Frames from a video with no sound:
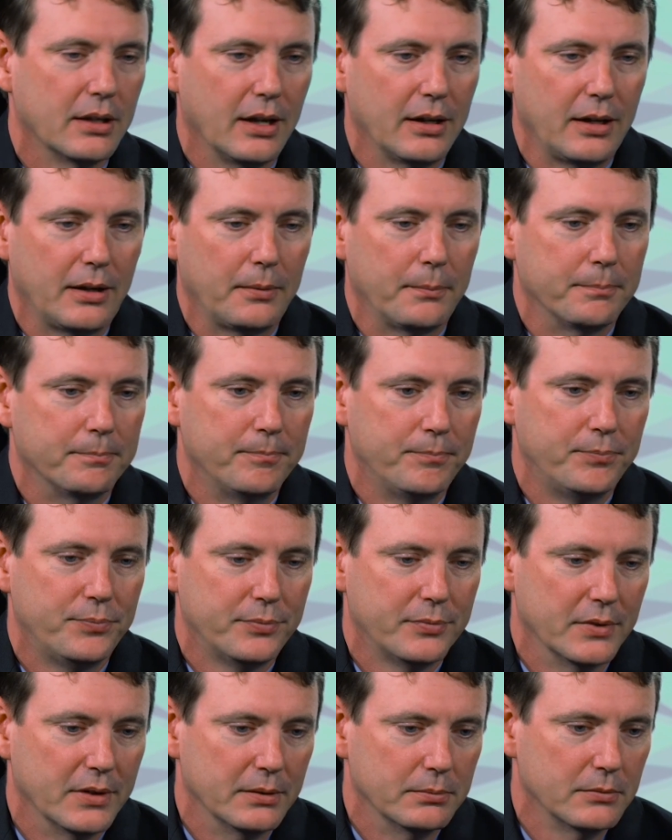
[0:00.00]

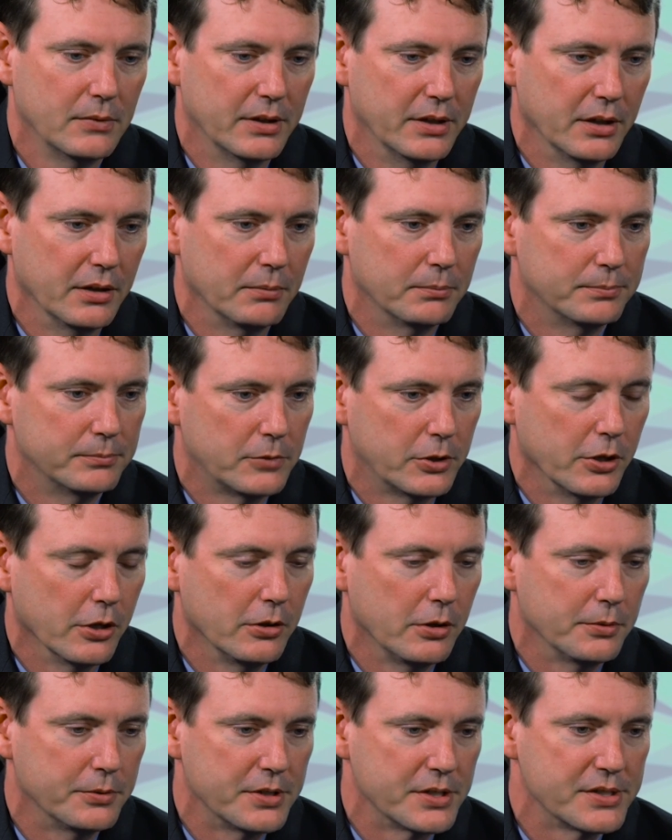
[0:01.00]
the
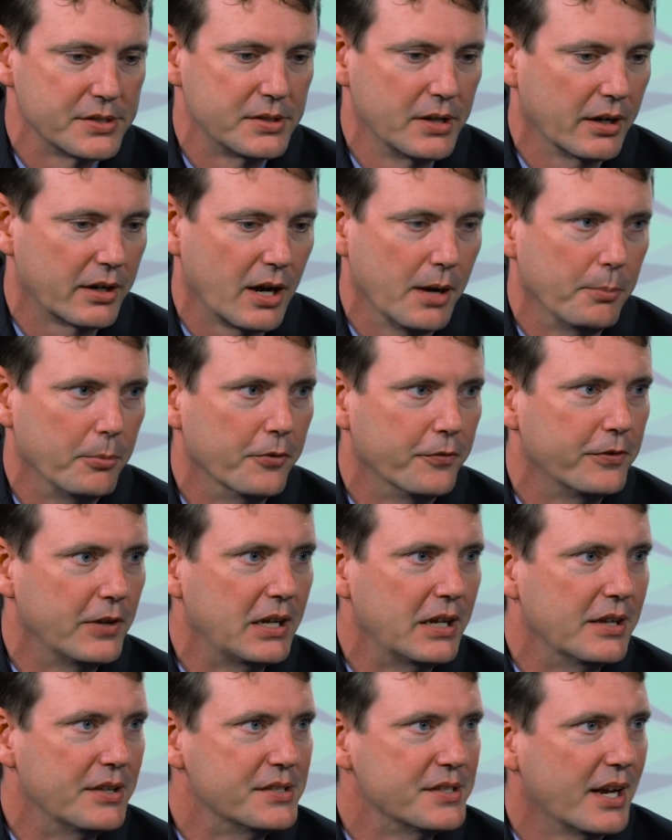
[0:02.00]
girl just a couple
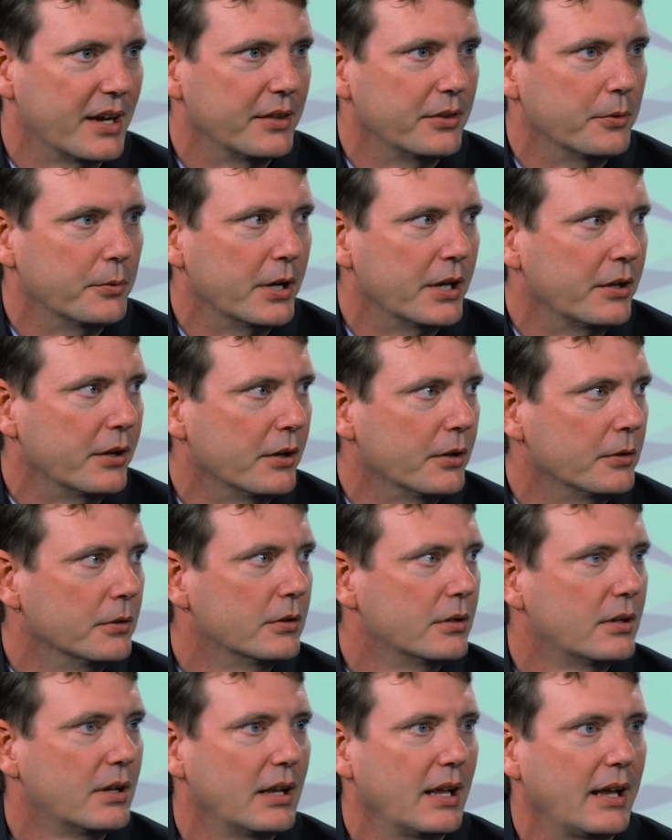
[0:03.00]
feet inside the
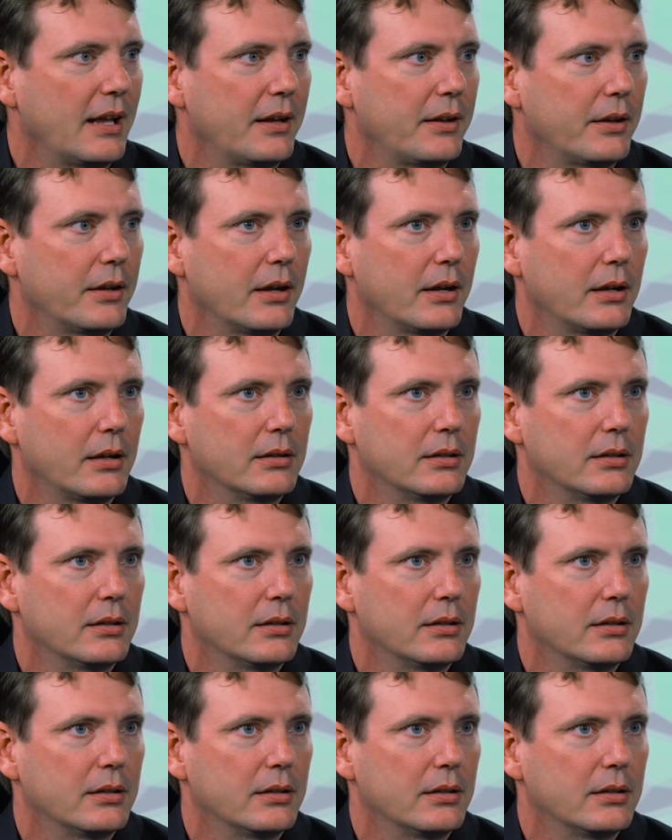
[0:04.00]
window, and